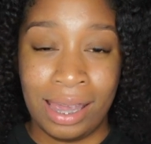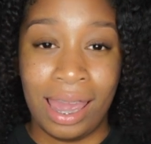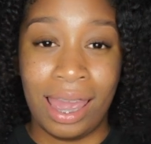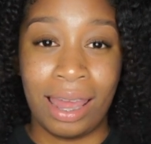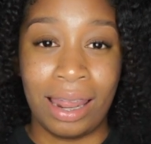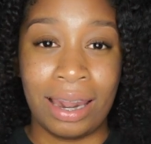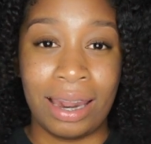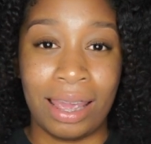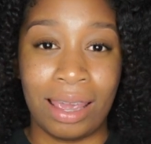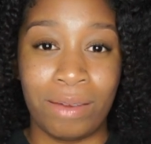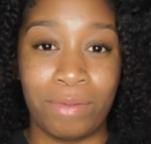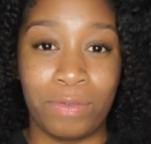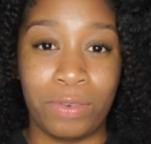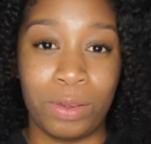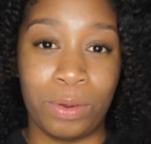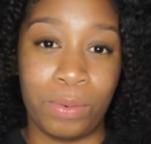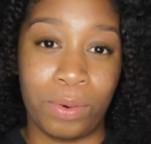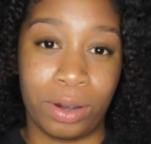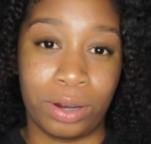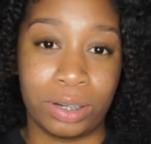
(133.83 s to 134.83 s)
And if
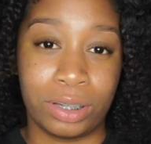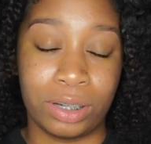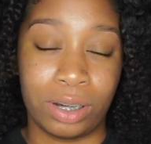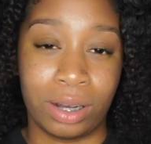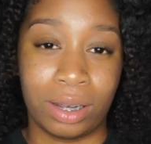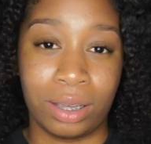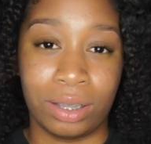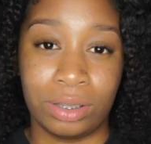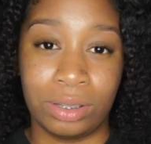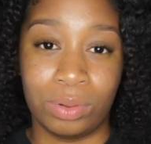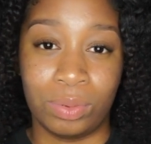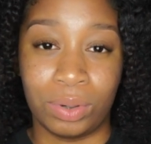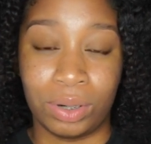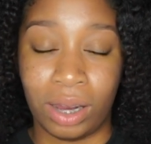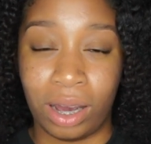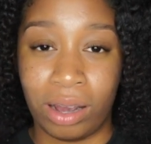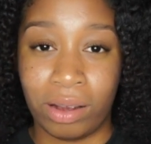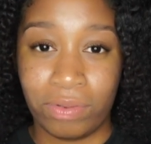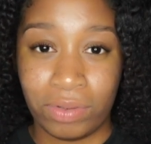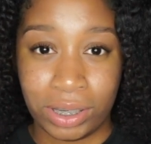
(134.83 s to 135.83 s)
you are talking to
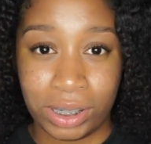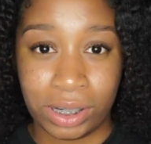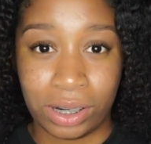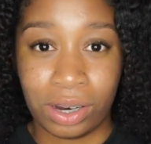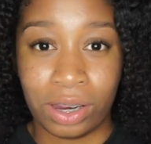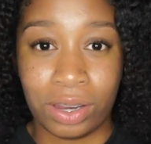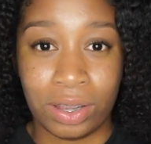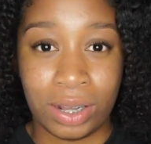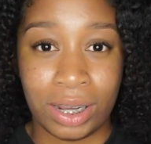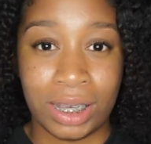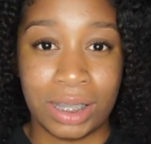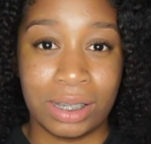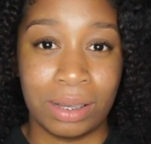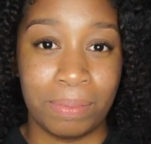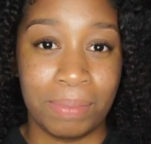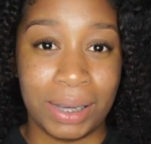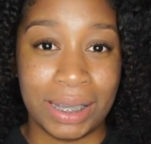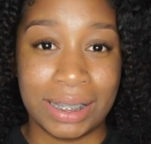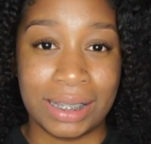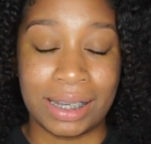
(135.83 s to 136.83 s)
an officer, you need
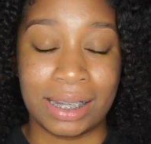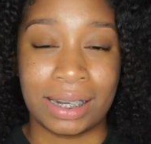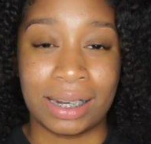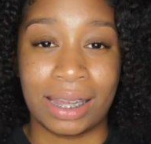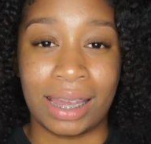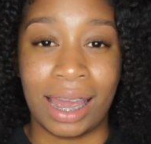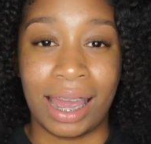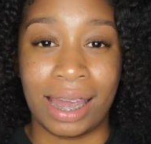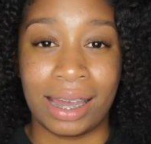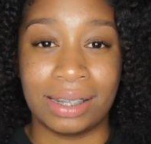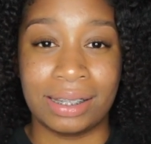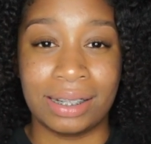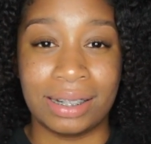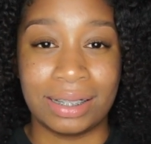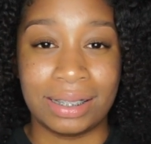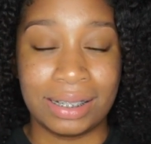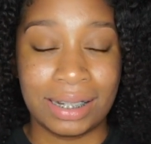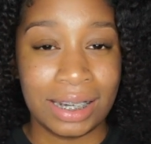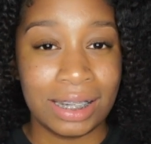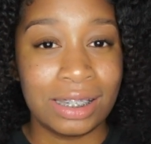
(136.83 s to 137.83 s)
to be standing at
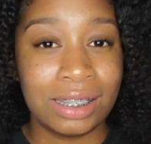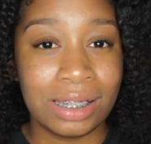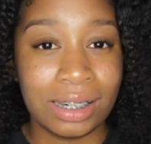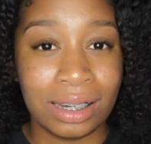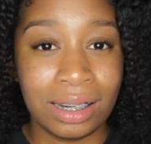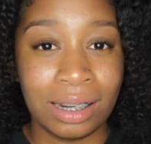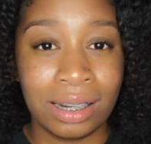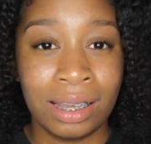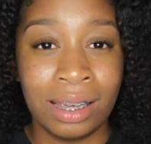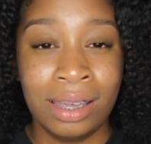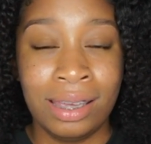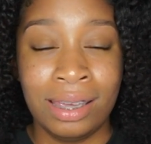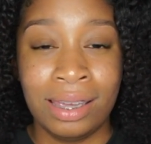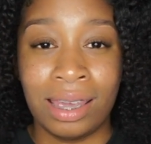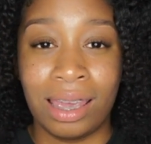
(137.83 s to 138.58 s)
attention.